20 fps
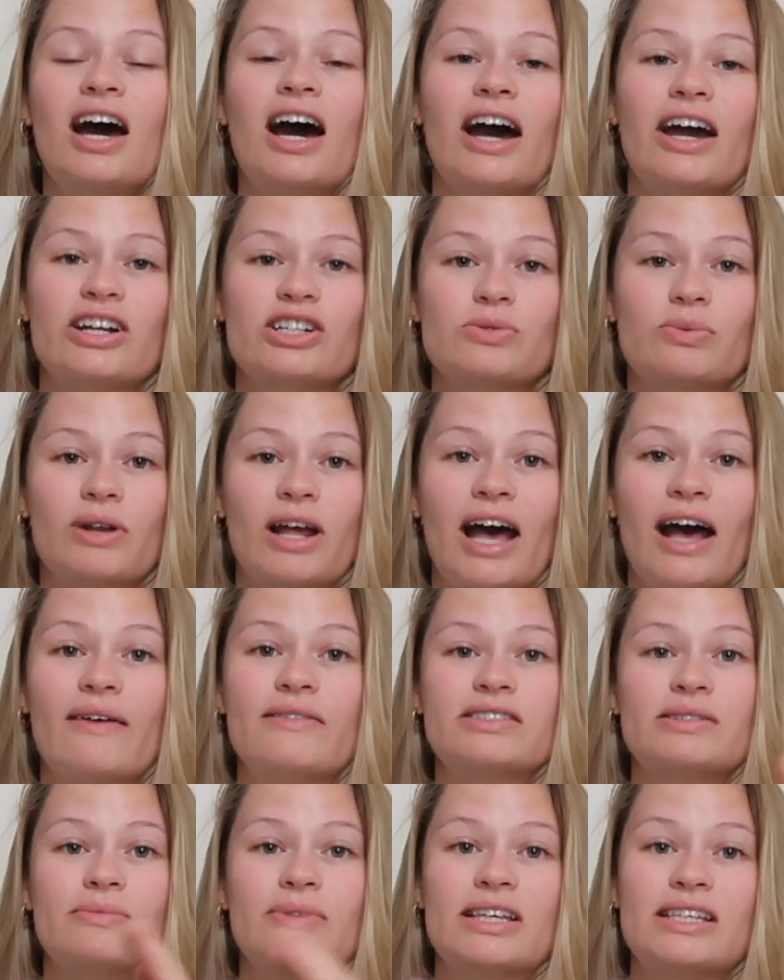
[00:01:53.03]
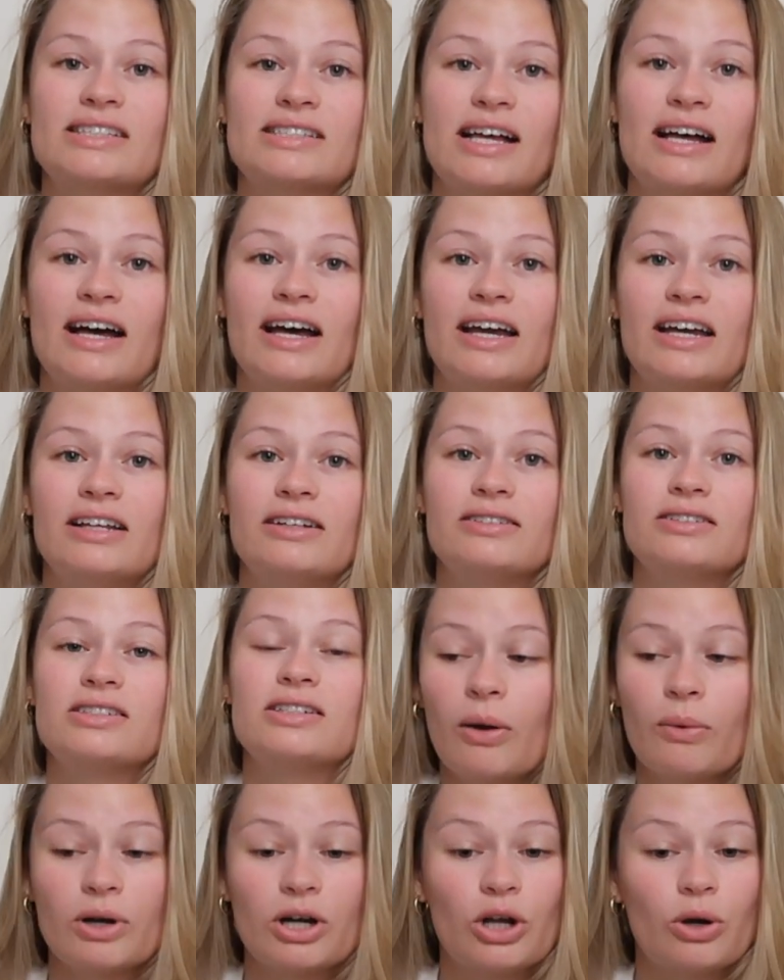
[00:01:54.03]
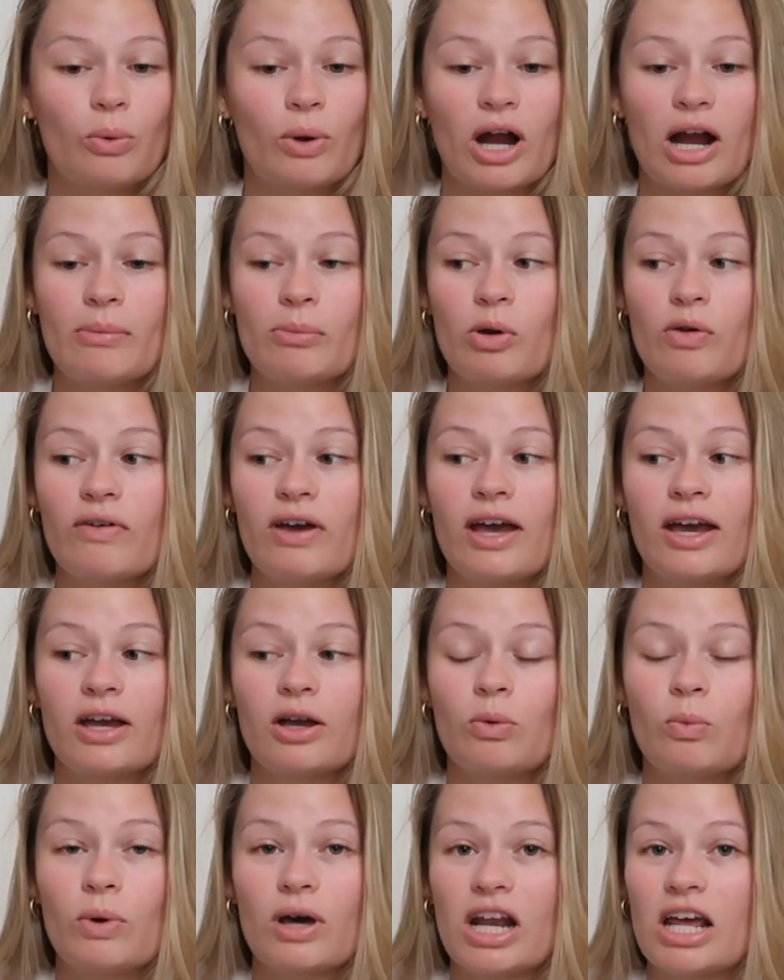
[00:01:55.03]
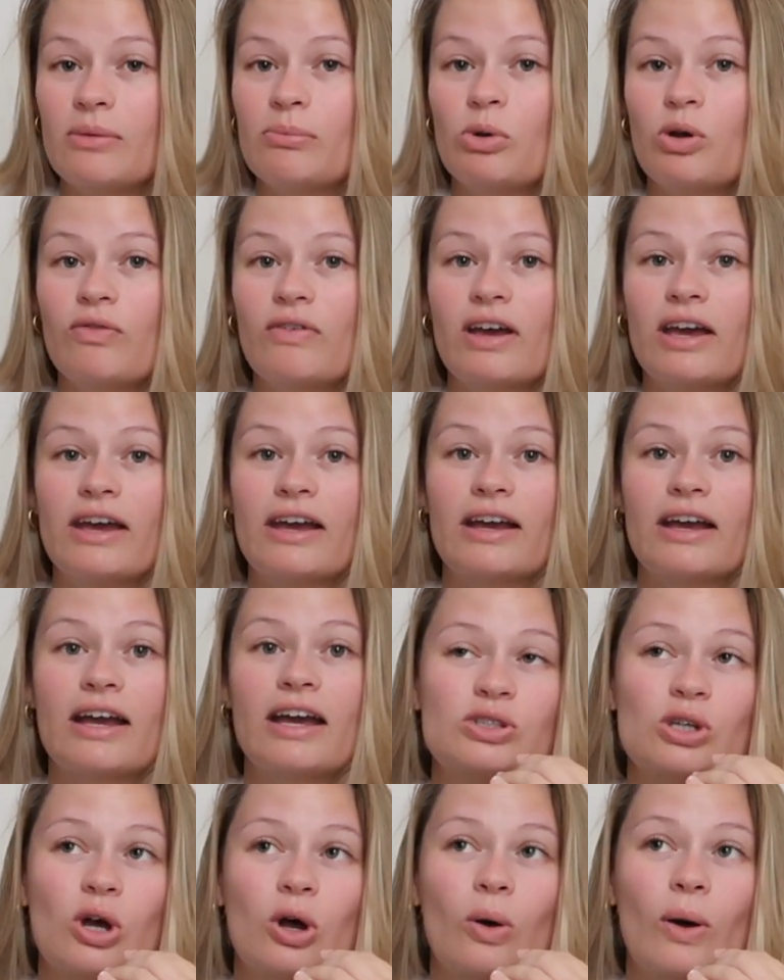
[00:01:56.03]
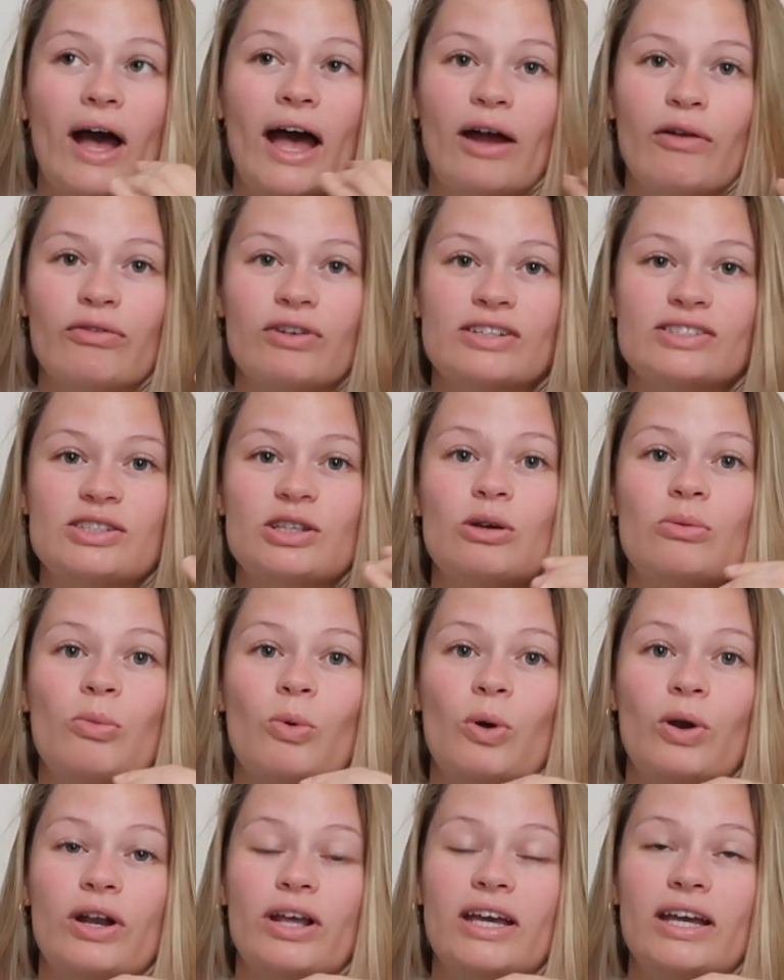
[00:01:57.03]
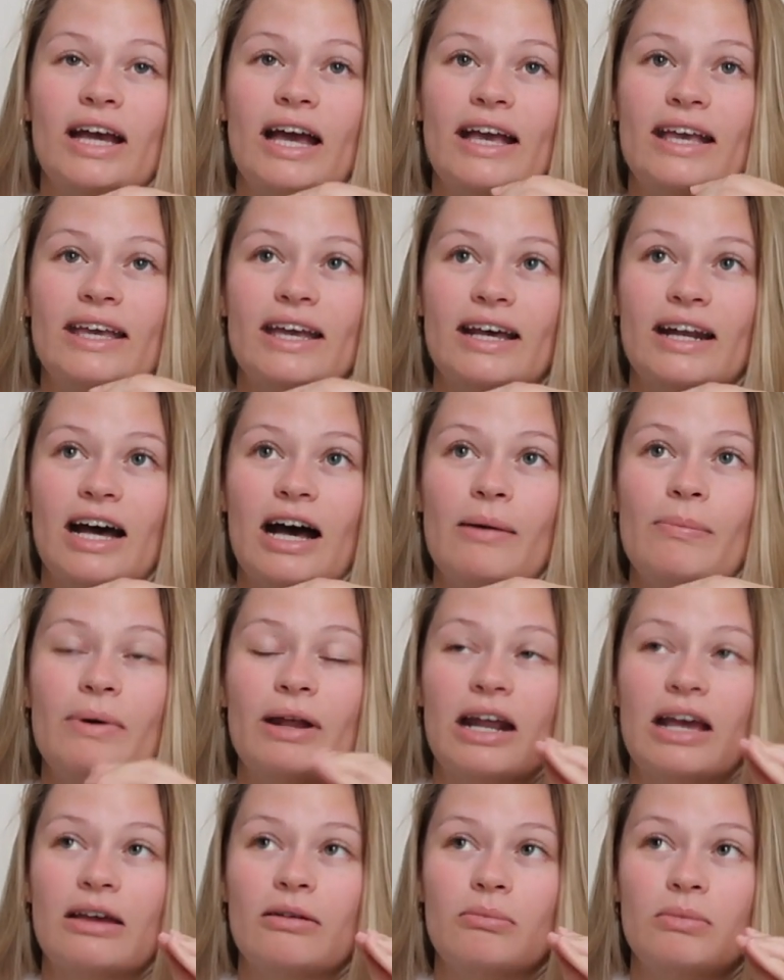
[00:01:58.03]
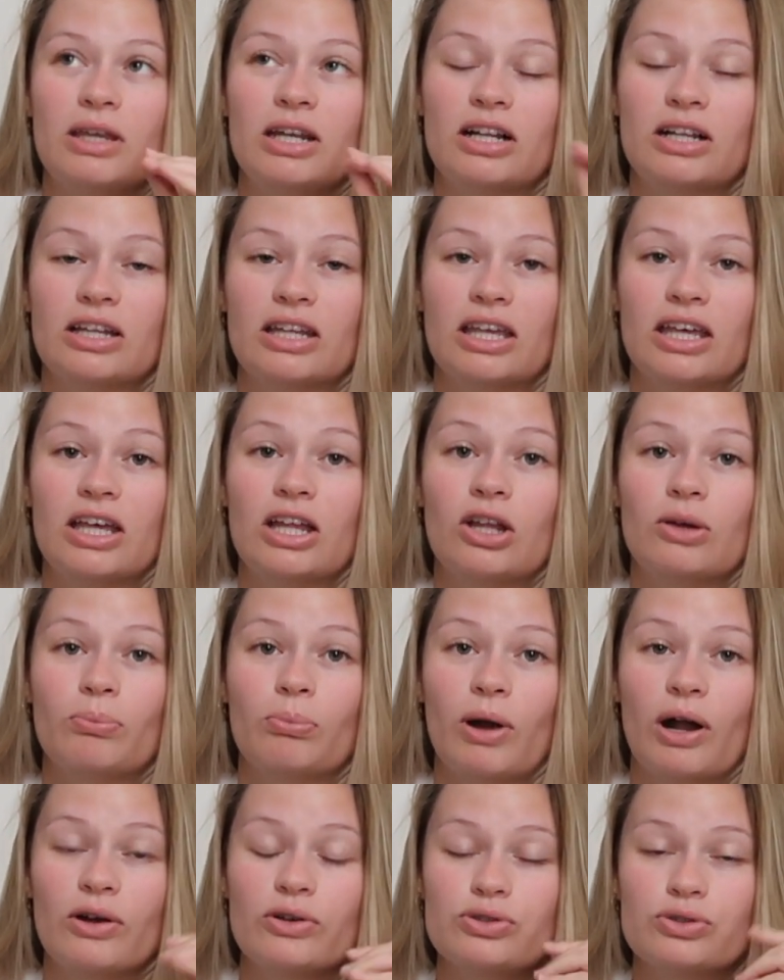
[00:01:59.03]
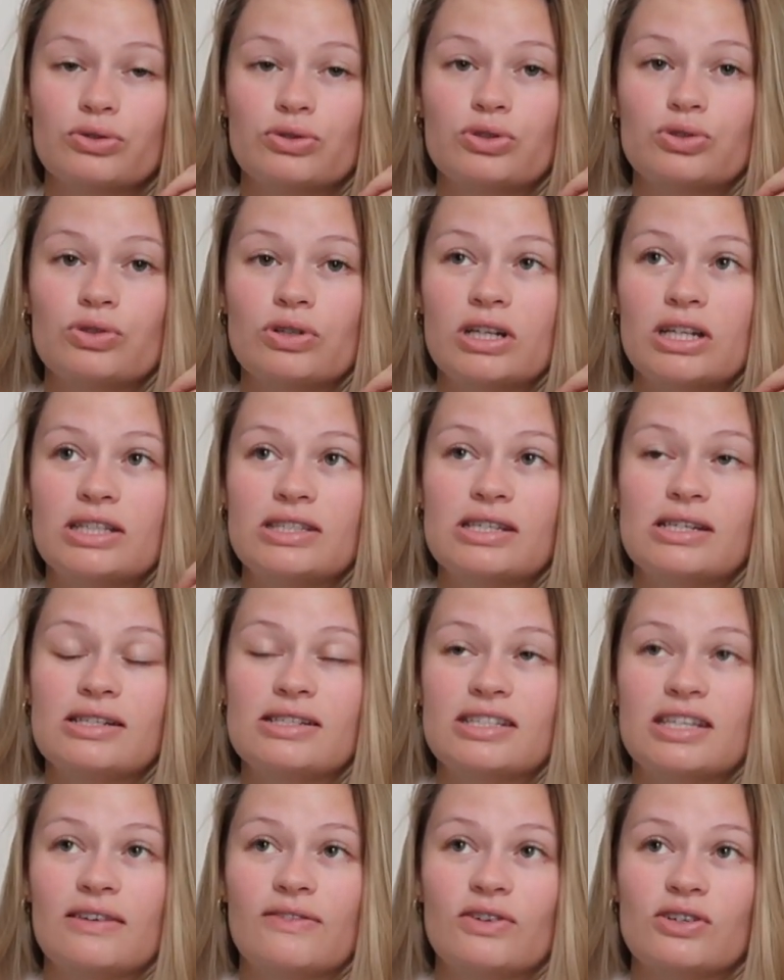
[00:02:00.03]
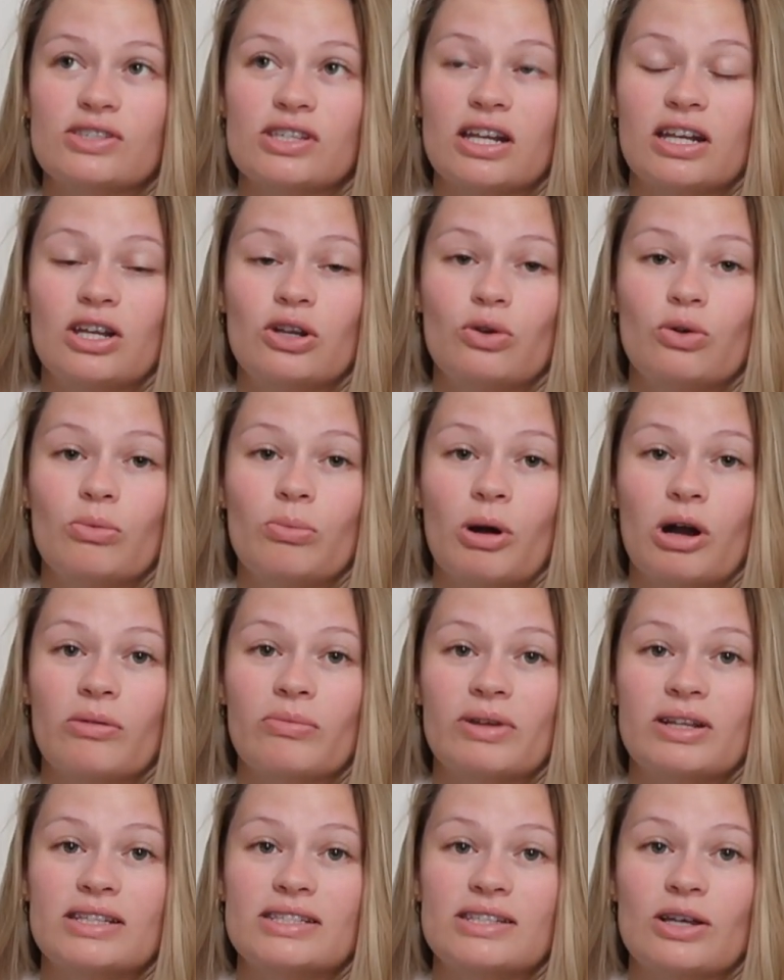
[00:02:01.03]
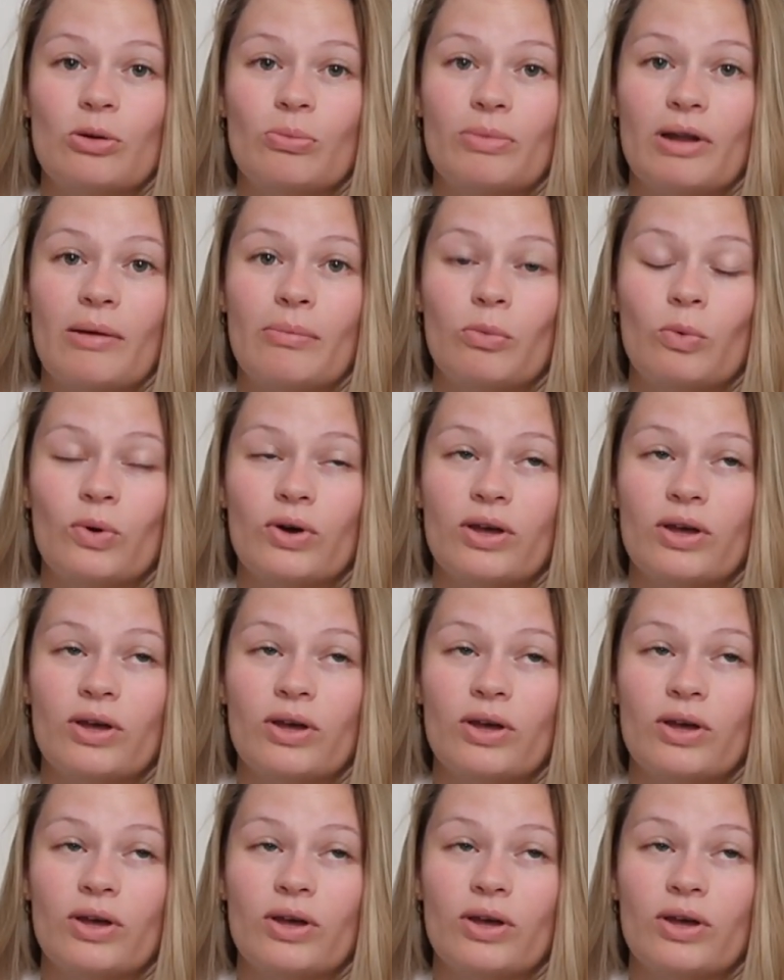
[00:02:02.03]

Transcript: I just want to have something signed. I want to know where I'm moving, when I'm moving. So every single morning I get up and I immediately browse the StreetEasy to see if there's any new apartments that open up in